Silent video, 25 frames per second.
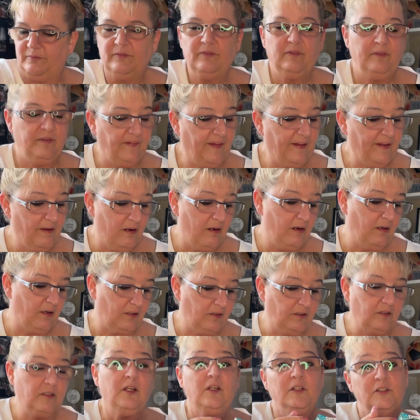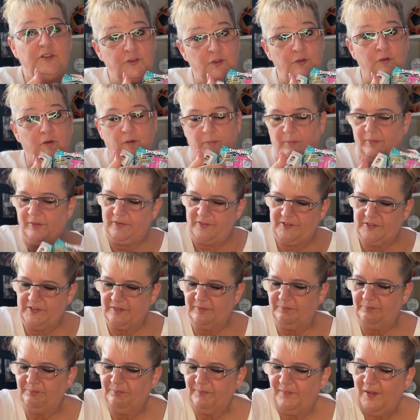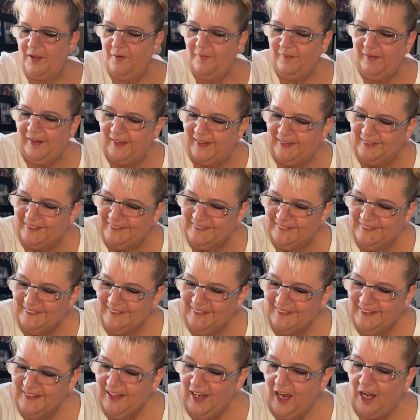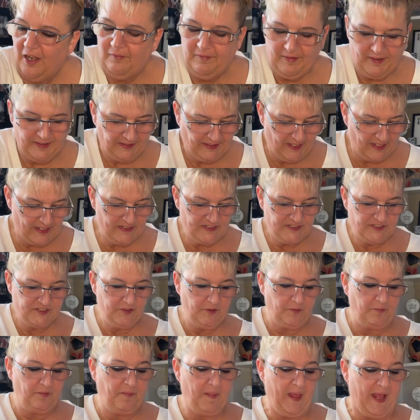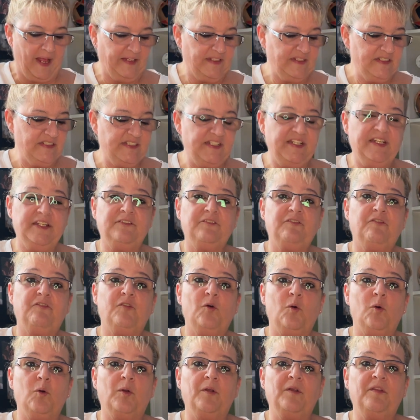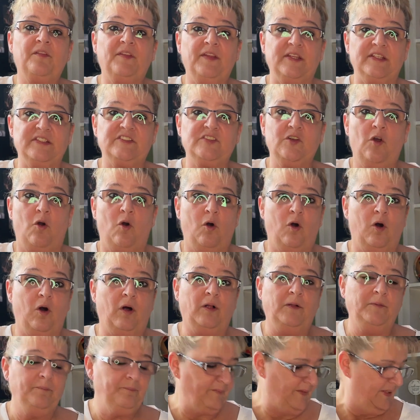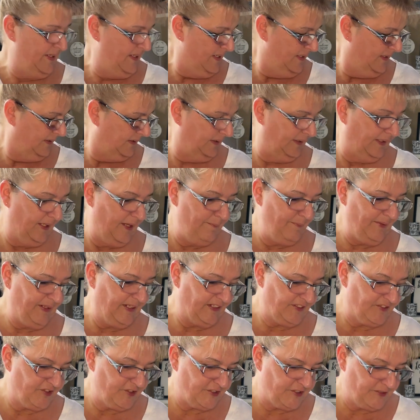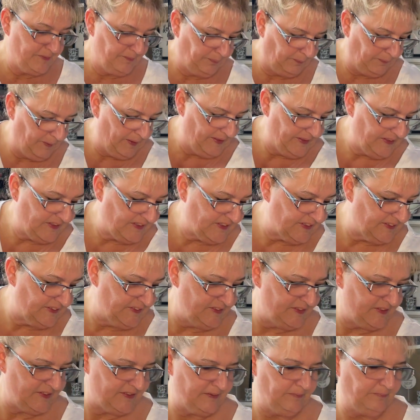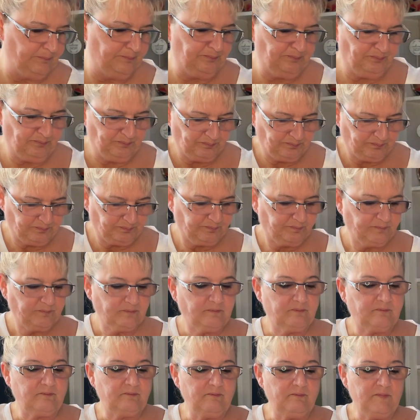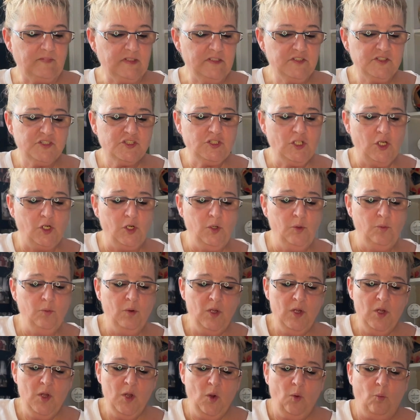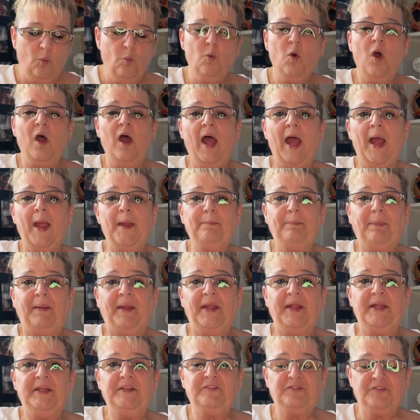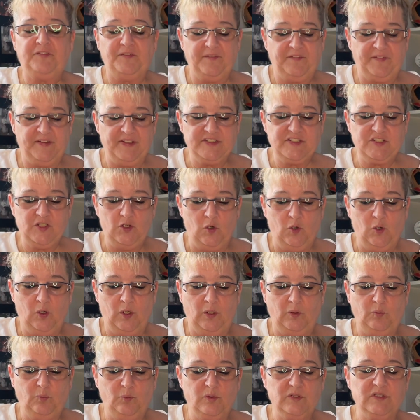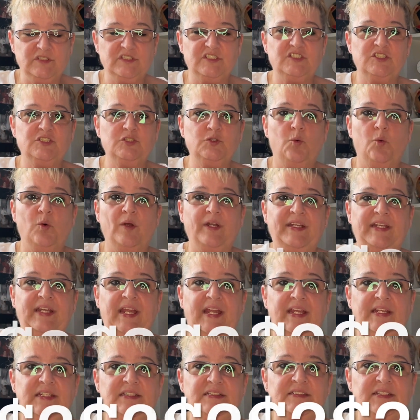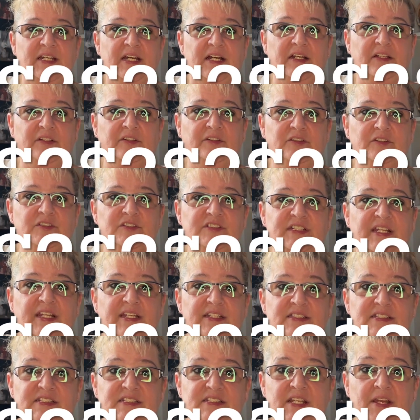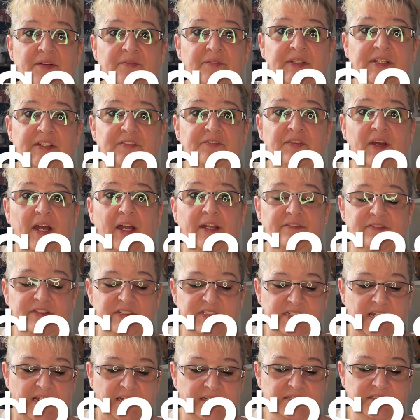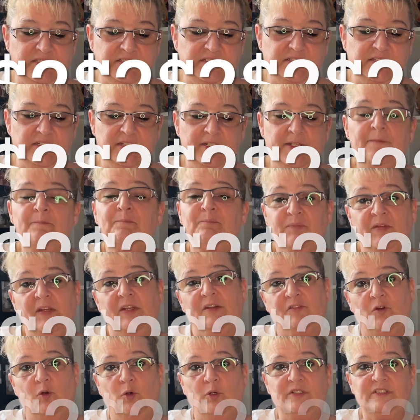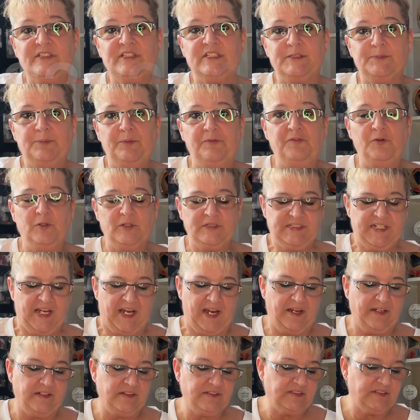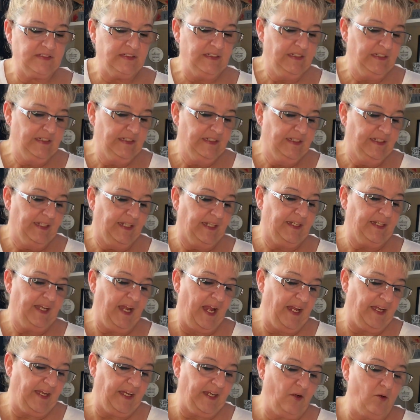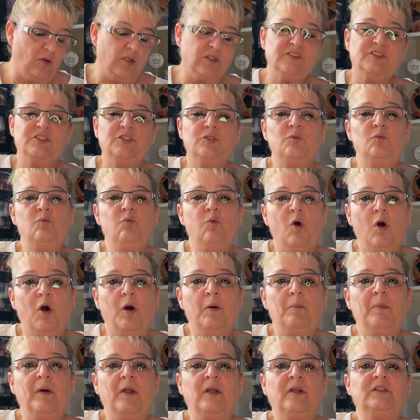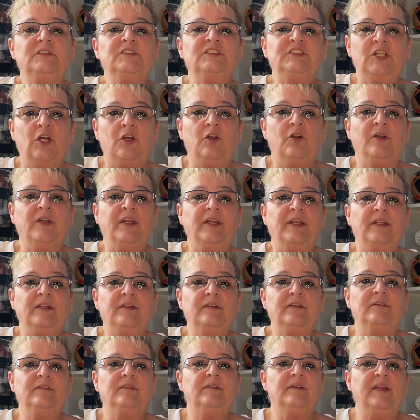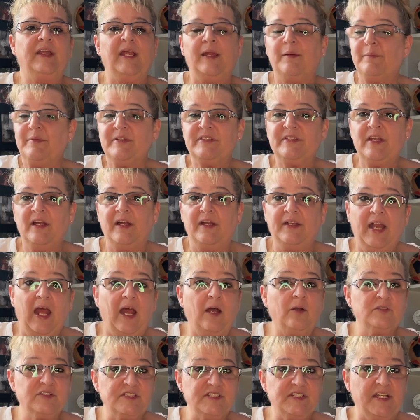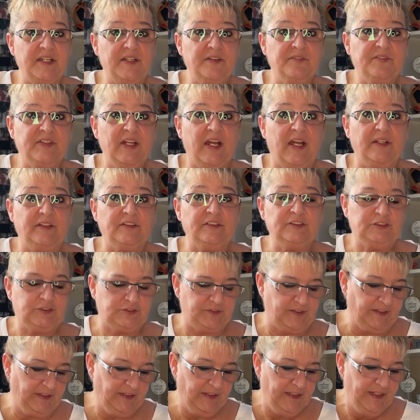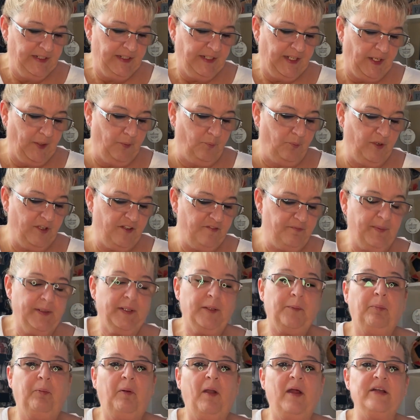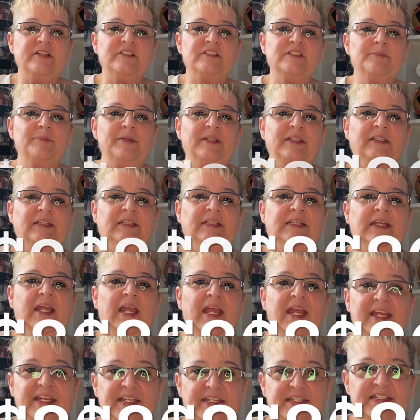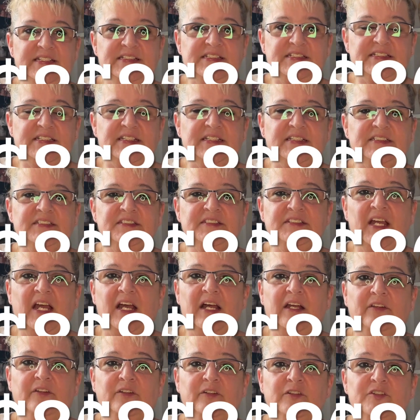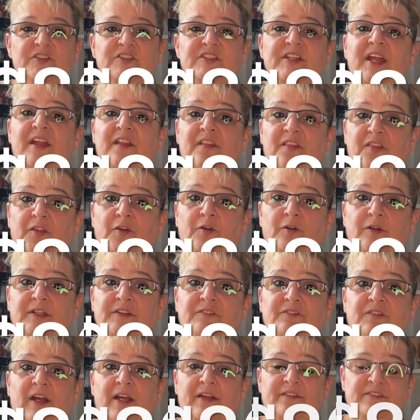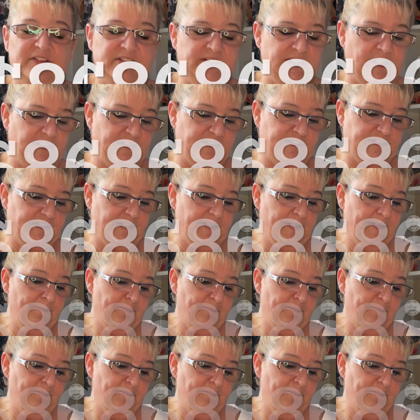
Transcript: They are adorables. Okay. All right, guys. So that is it for this haul. Let me get you some prices. So what I paid for this haul was $28.75. And of course, that's before tax. And had I gone to Walmart, Target, Amazon, outside of Dollar Tree, it would have been approximately $86.35.